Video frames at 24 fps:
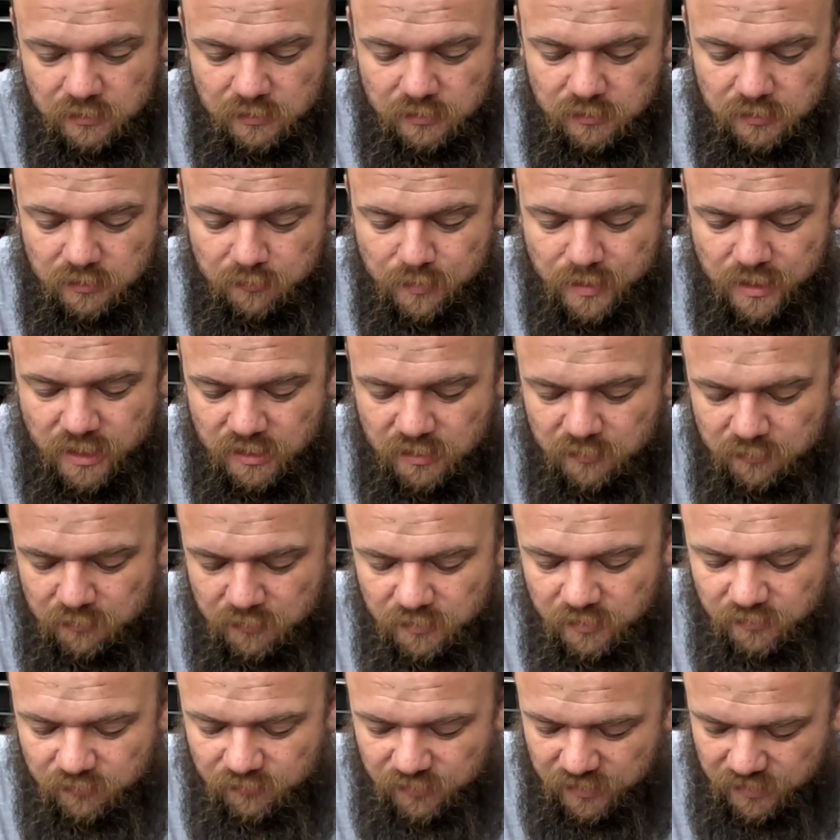the bottom
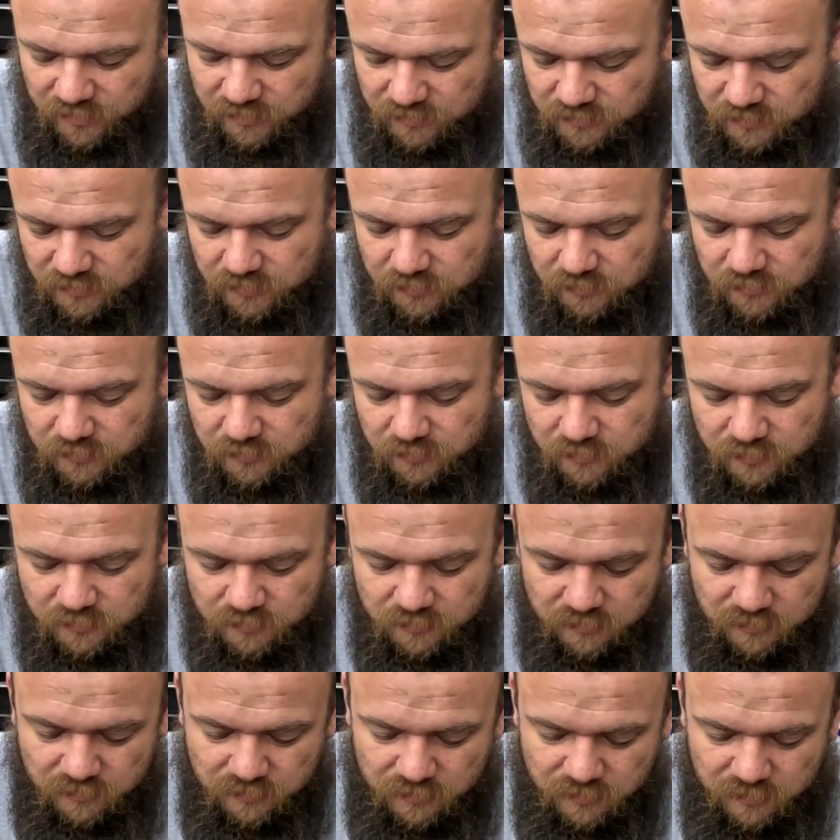of any cylinder
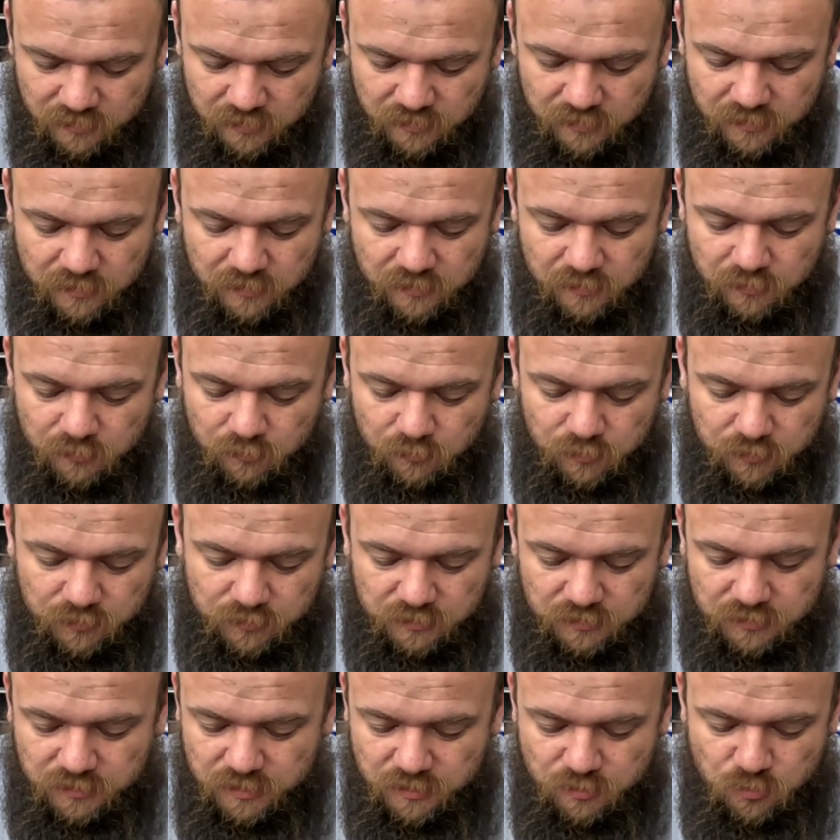with a
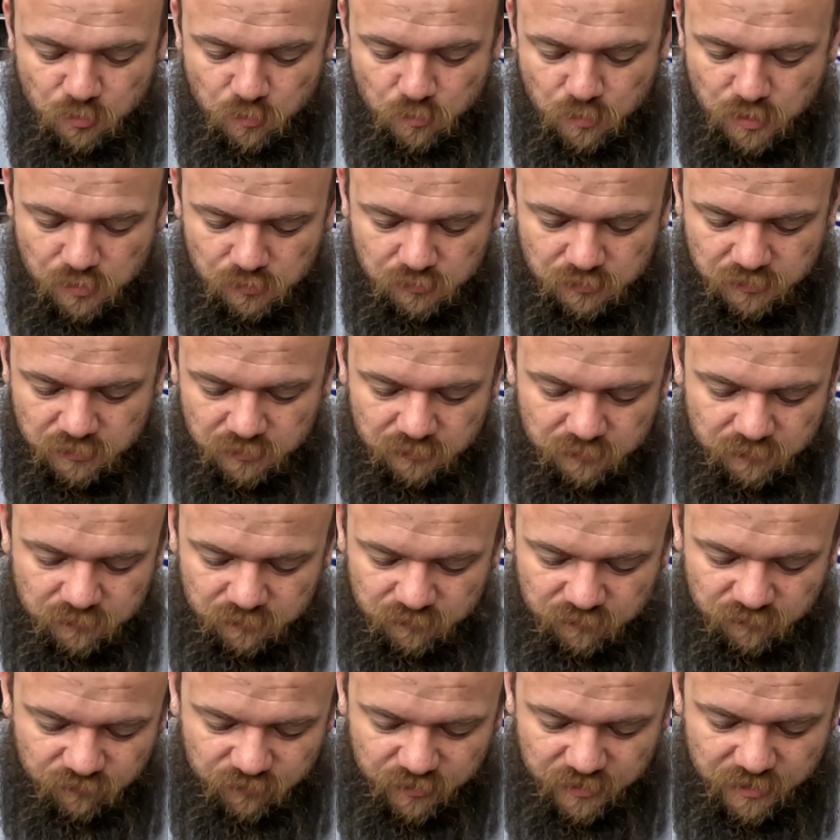single bolt.
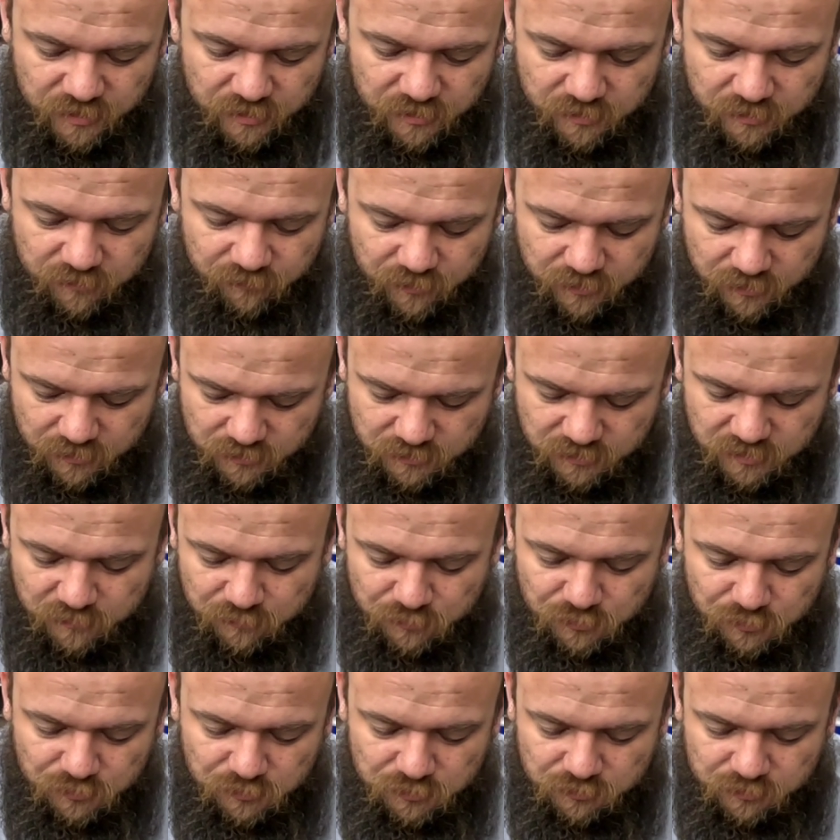Very, very
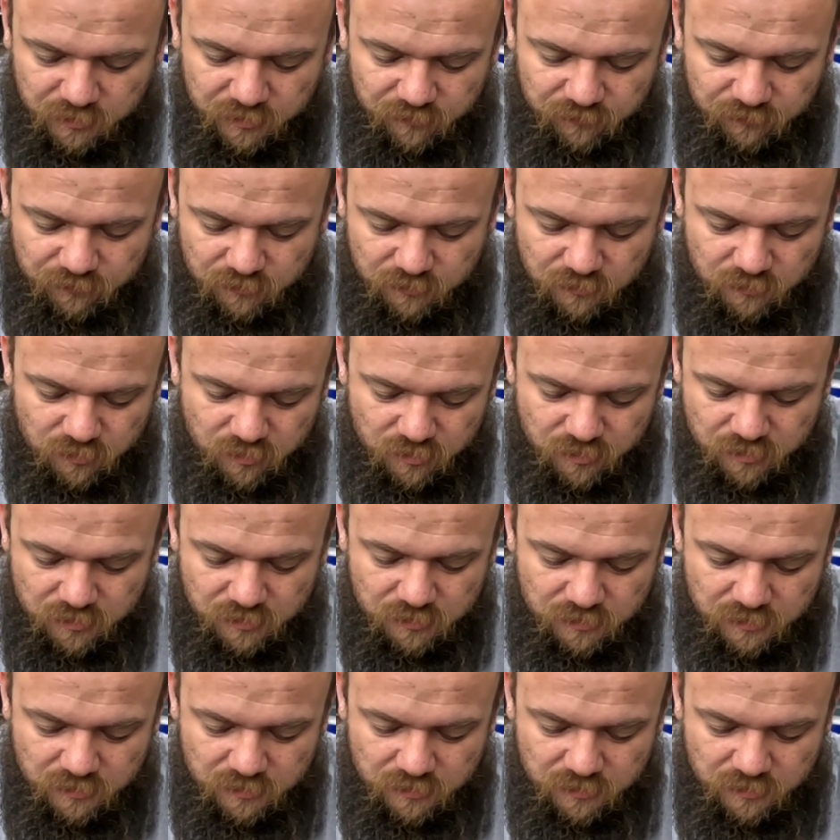simple, straightforward.